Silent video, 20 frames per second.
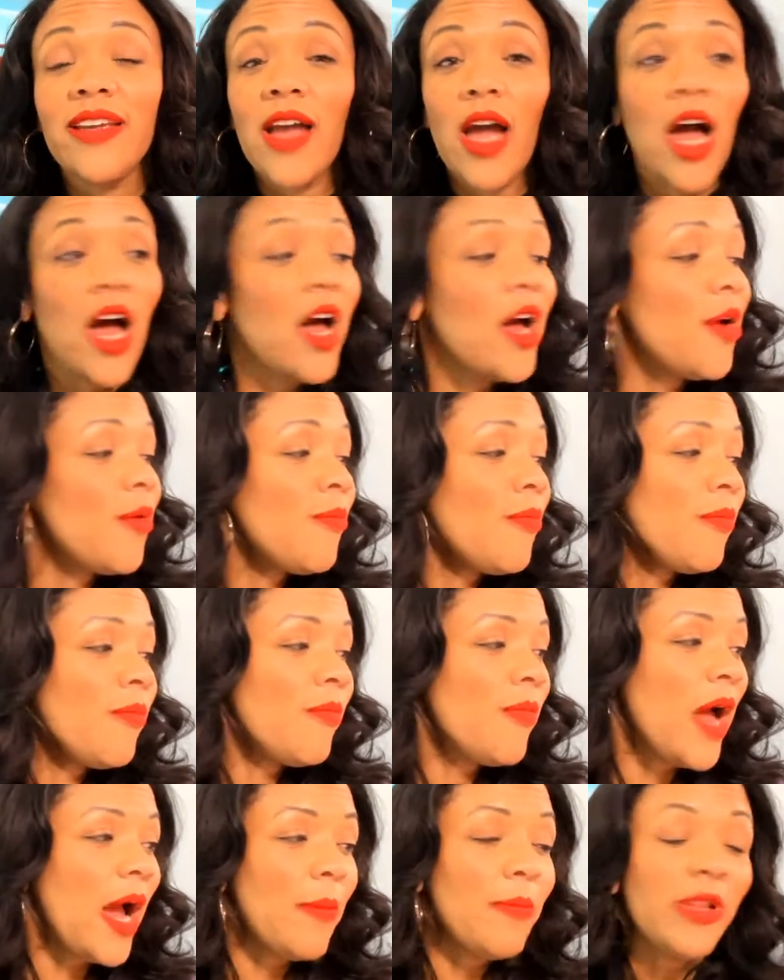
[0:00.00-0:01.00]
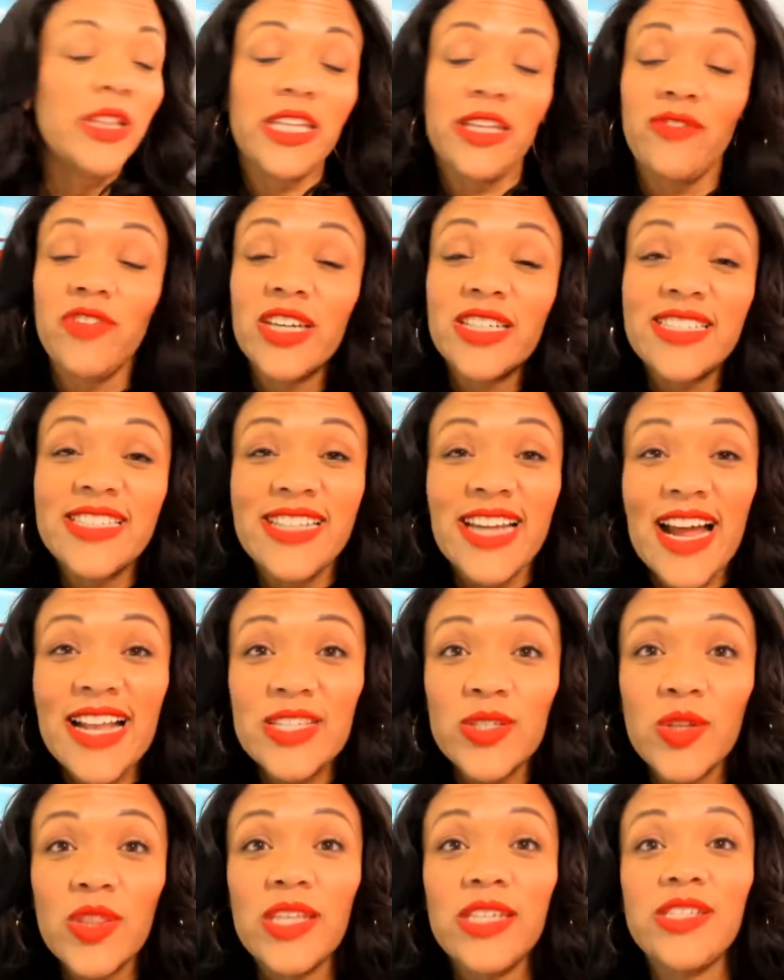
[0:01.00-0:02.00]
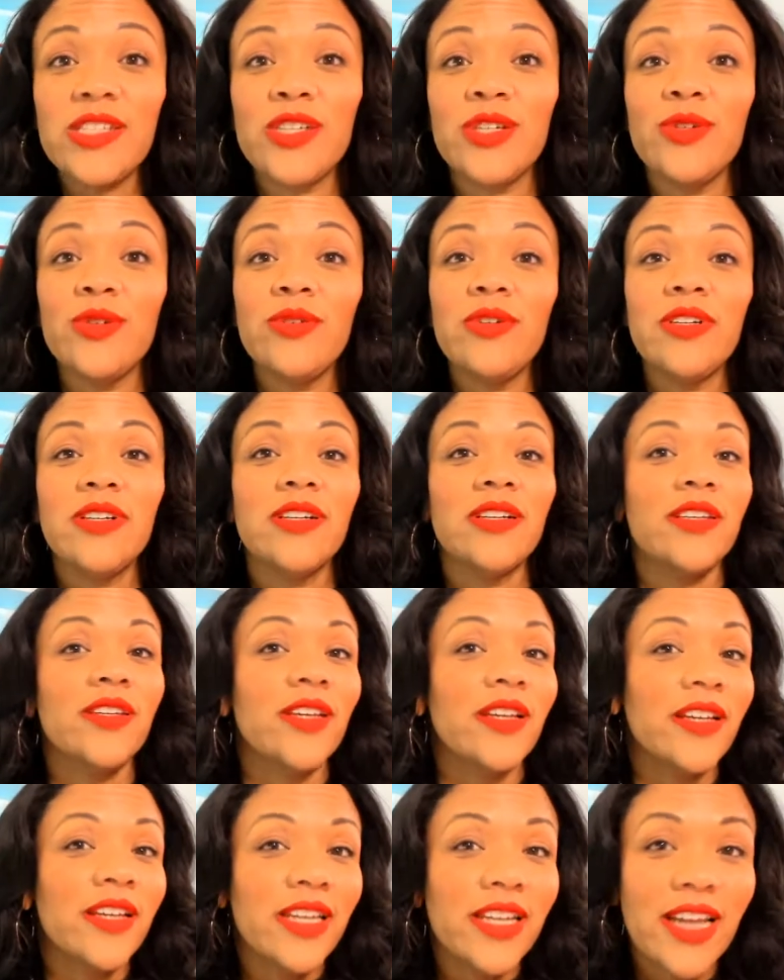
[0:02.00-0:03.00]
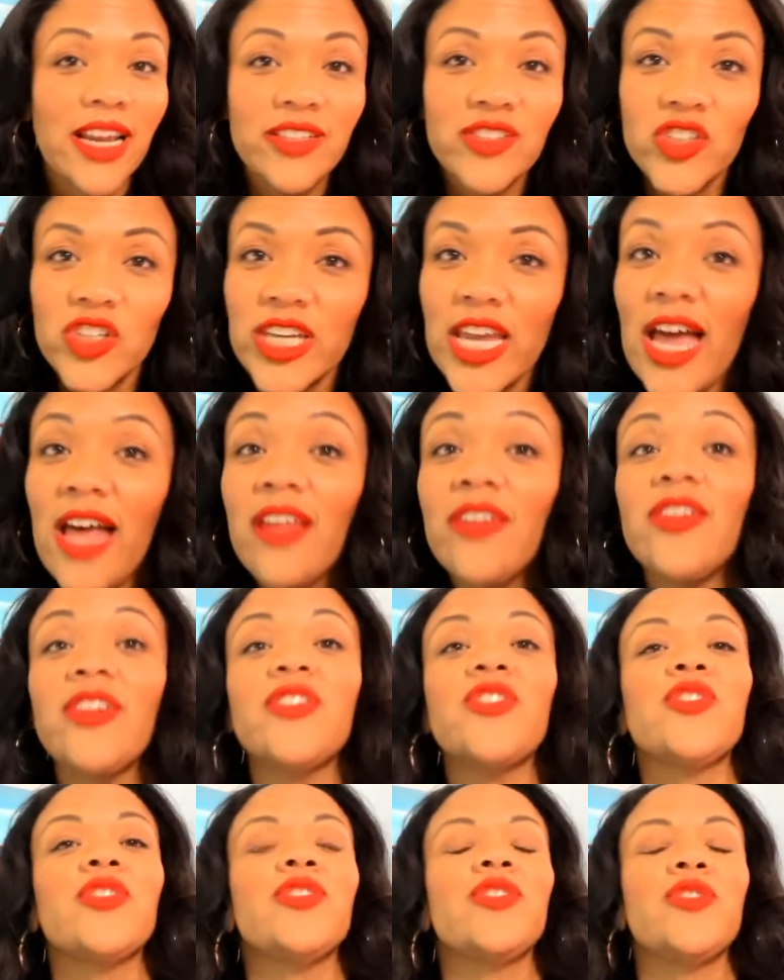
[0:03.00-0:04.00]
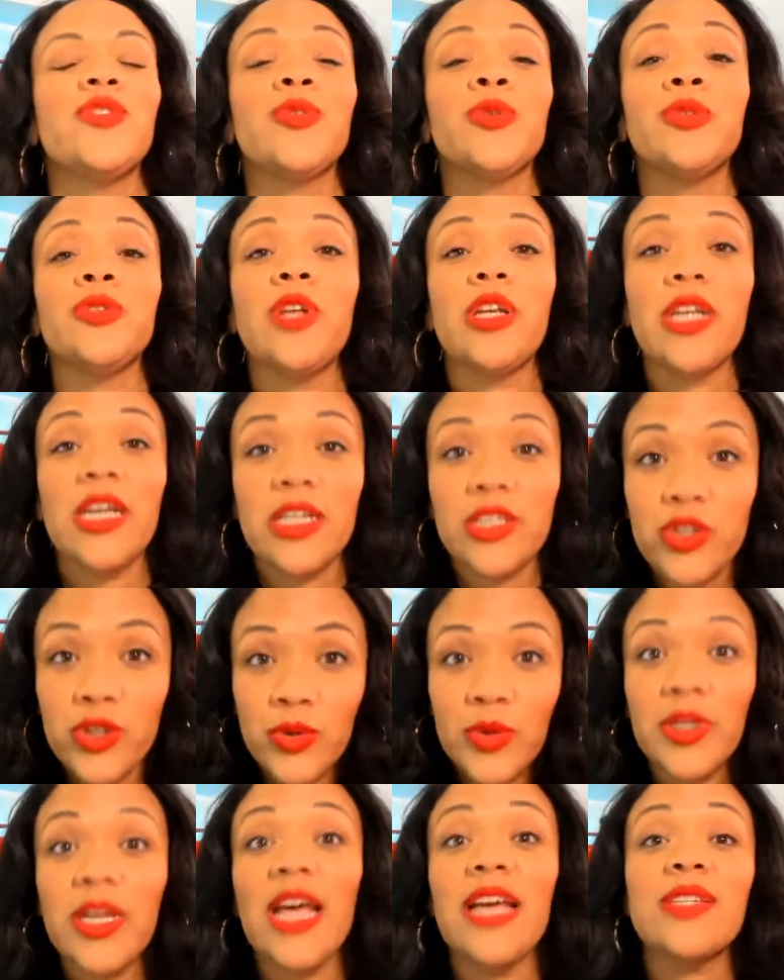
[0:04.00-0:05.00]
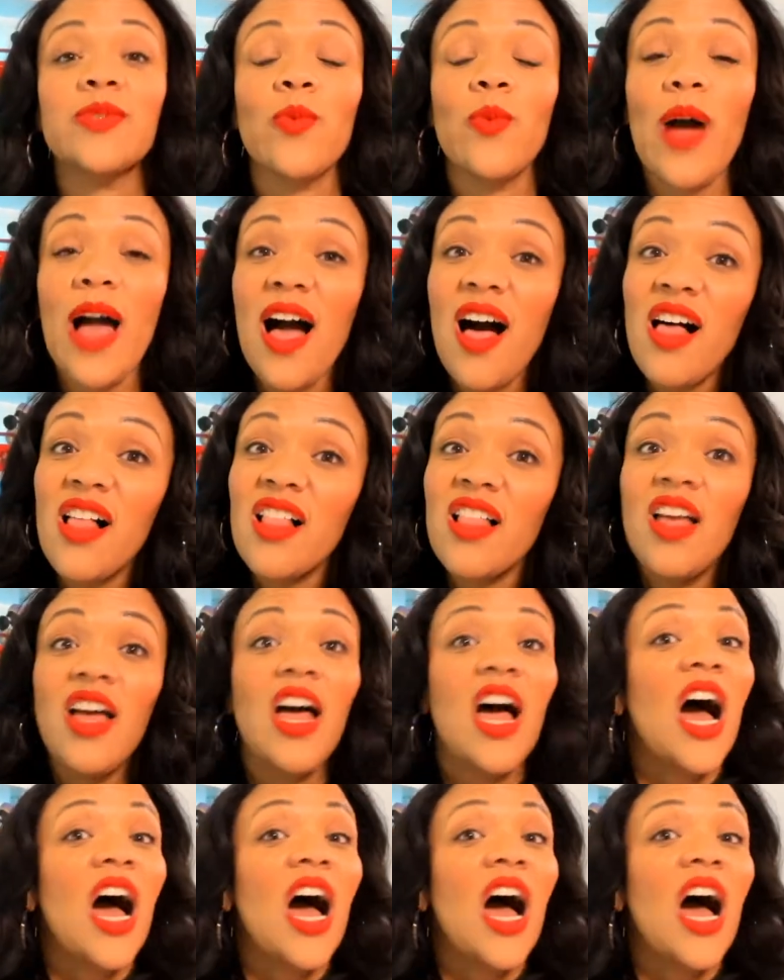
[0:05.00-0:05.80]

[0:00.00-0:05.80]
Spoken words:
I believe you get stats with it too. You can connect your calendars to it as well.